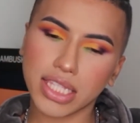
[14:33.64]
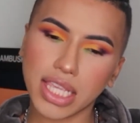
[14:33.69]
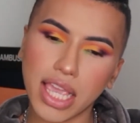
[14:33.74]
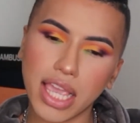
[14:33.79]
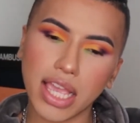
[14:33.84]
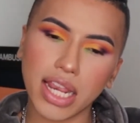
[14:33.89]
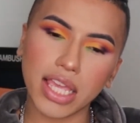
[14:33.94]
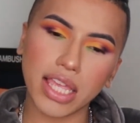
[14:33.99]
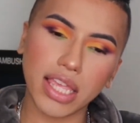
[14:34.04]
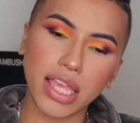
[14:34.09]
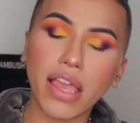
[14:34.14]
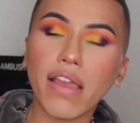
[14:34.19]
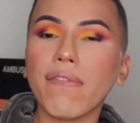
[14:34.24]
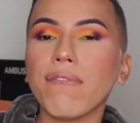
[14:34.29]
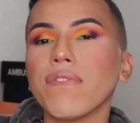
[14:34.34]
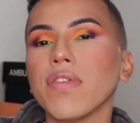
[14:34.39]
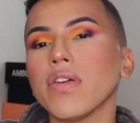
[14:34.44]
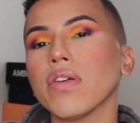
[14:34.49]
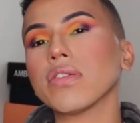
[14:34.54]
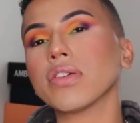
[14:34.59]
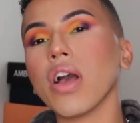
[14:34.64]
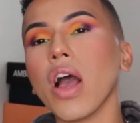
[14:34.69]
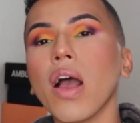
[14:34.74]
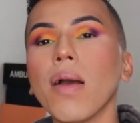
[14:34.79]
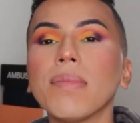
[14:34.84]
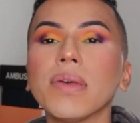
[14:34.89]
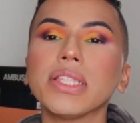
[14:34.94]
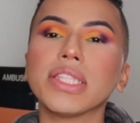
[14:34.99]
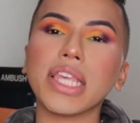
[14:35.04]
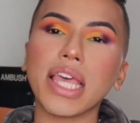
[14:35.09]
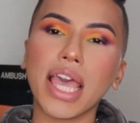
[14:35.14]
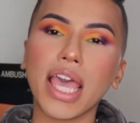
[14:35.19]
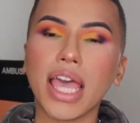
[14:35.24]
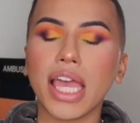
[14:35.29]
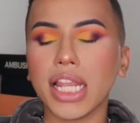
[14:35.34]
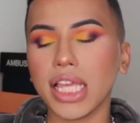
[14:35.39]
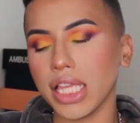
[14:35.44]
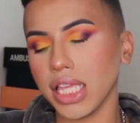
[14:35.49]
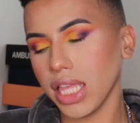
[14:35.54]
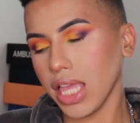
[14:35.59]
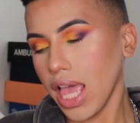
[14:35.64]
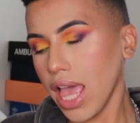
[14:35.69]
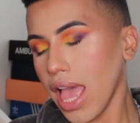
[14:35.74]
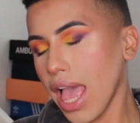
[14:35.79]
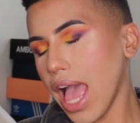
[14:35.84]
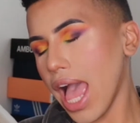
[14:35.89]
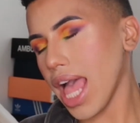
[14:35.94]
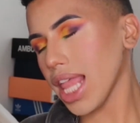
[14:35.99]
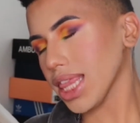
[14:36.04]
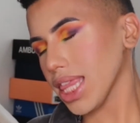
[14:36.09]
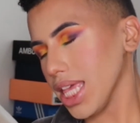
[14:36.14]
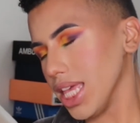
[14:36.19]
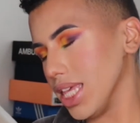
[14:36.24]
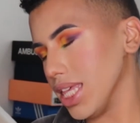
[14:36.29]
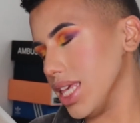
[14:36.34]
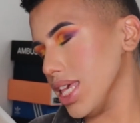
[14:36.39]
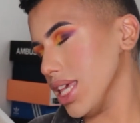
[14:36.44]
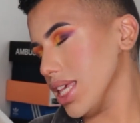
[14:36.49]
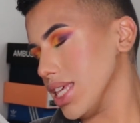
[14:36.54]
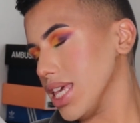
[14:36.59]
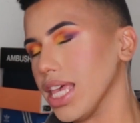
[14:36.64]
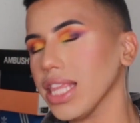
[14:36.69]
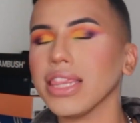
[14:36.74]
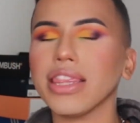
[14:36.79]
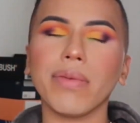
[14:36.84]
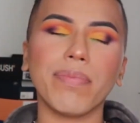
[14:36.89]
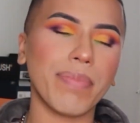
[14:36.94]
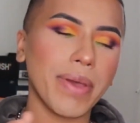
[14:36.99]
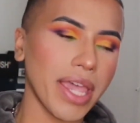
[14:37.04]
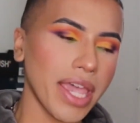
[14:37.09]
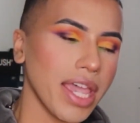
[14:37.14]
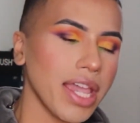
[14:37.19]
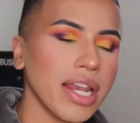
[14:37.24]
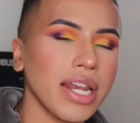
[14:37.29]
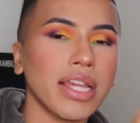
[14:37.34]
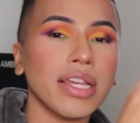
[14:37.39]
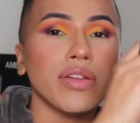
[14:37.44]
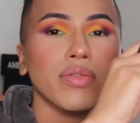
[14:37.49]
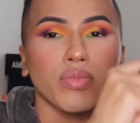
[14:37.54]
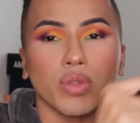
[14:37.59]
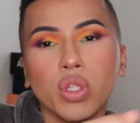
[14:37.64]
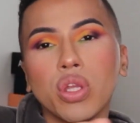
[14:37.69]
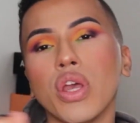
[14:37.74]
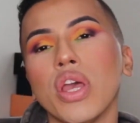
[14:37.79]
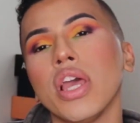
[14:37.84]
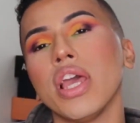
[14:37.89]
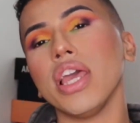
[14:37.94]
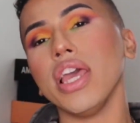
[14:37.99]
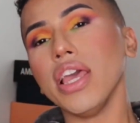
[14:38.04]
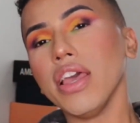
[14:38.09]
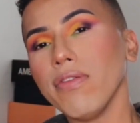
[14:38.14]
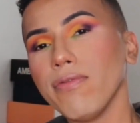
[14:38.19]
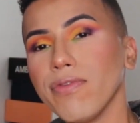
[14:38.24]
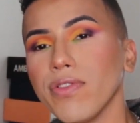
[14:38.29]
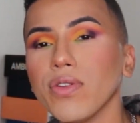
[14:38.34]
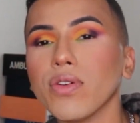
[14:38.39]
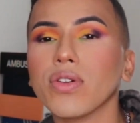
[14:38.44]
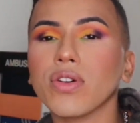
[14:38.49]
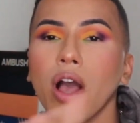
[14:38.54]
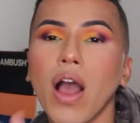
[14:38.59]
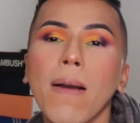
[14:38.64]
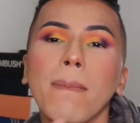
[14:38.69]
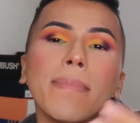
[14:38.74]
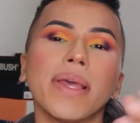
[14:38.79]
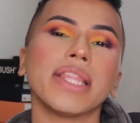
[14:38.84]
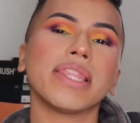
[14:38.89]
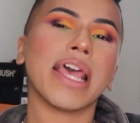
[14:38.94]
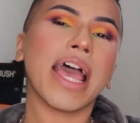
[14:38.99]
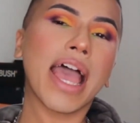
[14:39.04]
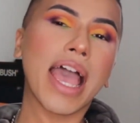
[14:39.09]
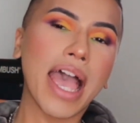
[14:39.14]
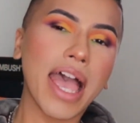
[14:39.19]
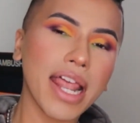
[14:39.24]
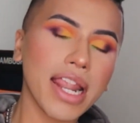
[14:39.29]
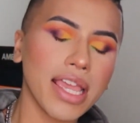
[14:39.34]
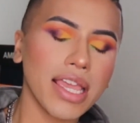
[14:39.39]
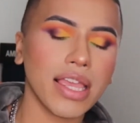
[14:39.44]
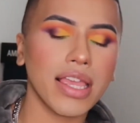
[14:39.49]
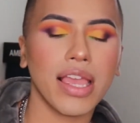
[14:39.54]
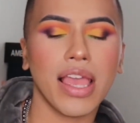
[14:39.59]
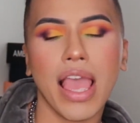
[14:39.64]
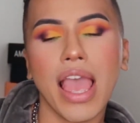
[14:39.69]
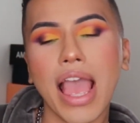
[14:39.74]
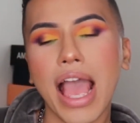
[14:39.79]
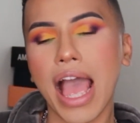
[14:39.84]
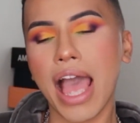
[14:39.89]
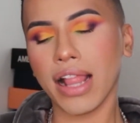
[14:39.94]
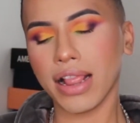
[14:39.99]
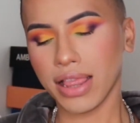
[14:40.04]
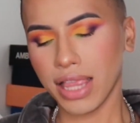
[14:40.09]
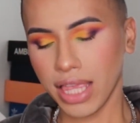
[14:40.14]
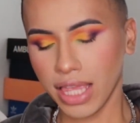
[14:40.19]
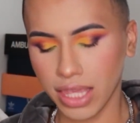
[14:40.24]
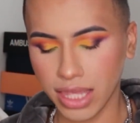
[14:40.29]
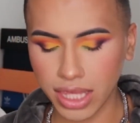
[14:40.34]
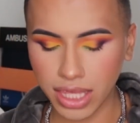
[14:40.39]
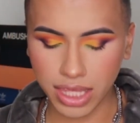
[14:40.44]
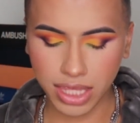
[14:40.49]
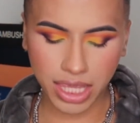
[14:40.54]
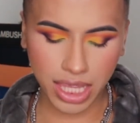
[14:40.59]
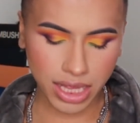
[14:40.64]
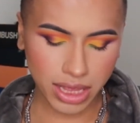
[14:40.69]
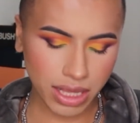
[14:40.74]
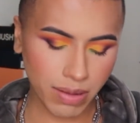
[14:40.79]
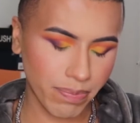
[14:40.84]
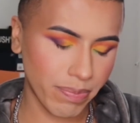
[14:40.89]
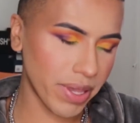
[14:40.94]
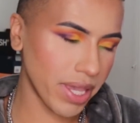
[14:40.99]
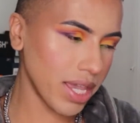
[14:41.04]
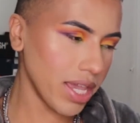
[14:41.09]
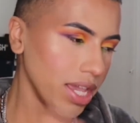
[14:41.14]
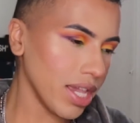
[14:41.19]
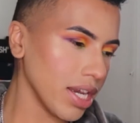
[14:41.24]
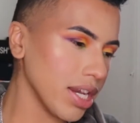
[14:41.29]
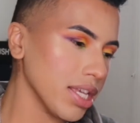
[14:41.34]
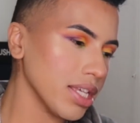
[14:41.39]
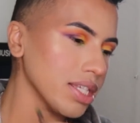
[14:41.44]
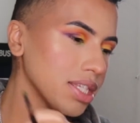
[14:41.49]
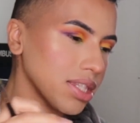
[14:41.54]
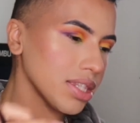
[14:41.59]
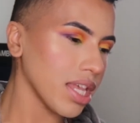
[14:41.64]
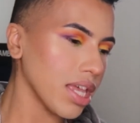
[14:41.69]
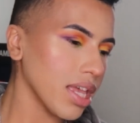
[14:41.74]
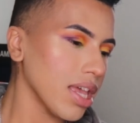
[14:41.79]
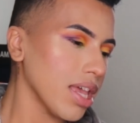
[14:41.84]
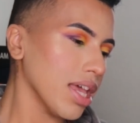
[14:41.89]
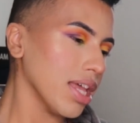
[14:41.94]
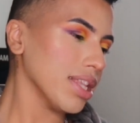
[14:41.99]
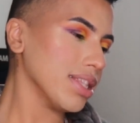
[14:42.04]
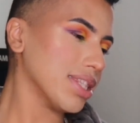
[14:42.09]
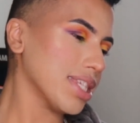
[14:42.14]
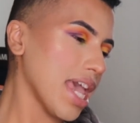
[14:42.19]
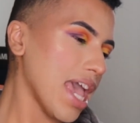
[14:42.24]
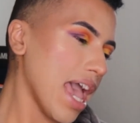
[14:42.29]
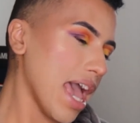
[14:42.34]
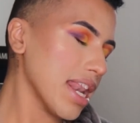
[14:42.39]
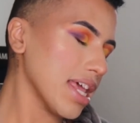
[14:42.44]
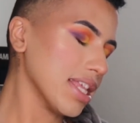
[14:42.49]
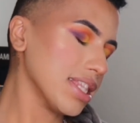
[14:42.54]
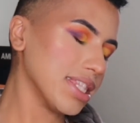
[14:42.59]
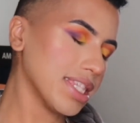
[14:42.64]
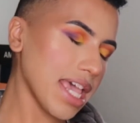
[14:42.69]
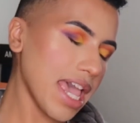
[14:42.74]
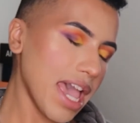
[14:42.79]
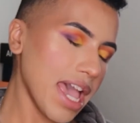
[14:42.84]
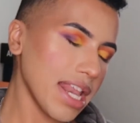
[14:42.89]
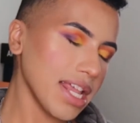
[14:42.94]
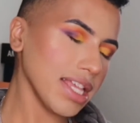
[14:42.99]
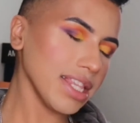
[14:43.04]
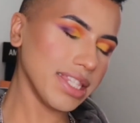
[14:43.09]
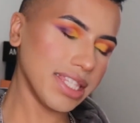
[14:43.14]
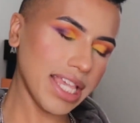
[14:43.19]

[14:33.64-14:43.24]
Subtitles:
daddy, if you call me daddy, I think he getting the panties. If you call me daddy, I think he getting the panties. Daddy, daddy,